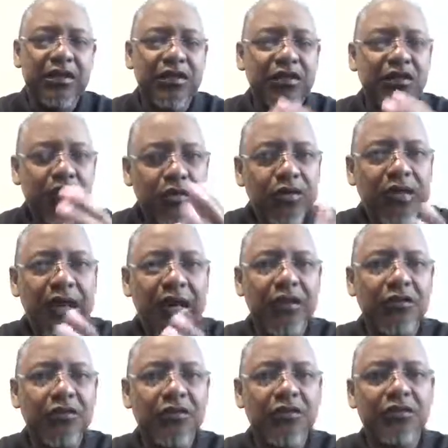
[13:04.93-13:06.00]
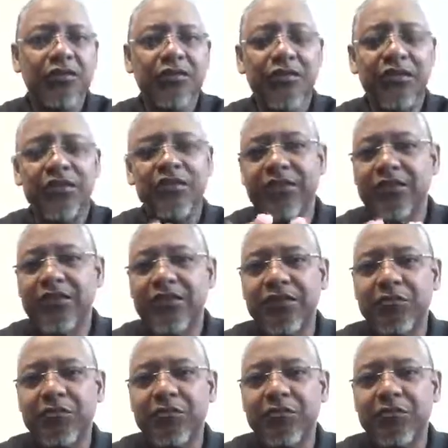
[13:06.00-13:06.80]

Your dollars are just as